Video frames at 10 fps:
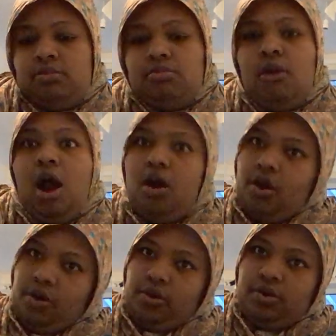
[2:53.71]

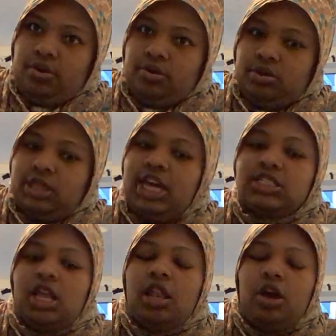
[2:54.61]
Bro,
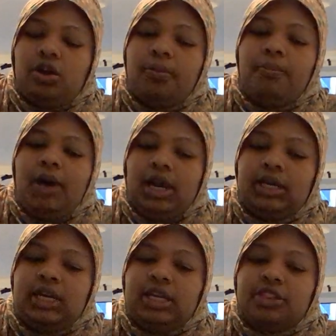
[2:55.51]
that's a lot of
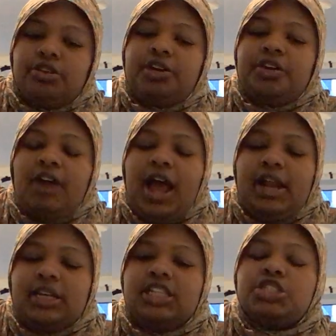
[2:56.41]
money. $3
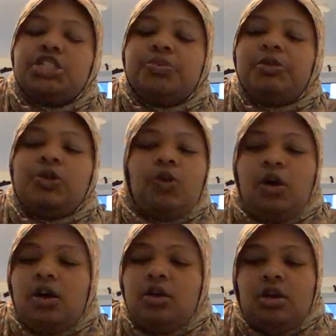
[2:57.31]
grand. It should be
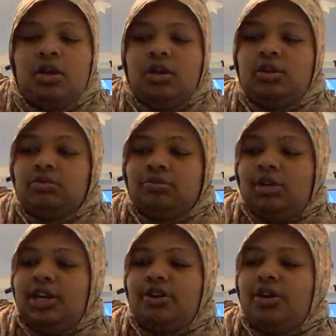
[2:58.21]
what?
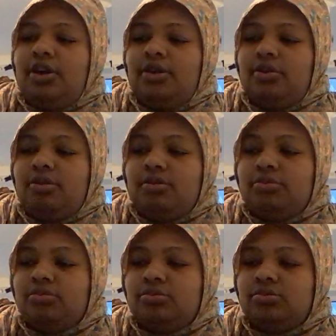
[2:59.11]
I don't know.
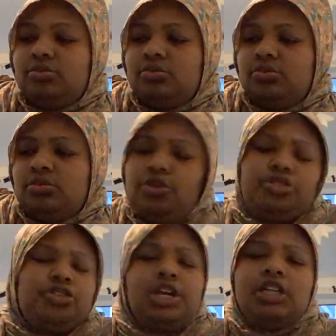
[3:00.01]

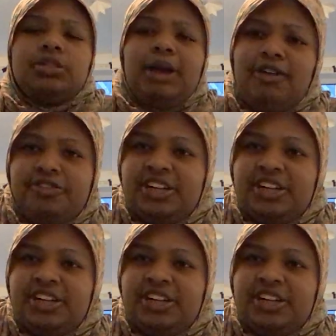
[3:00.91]
£300 for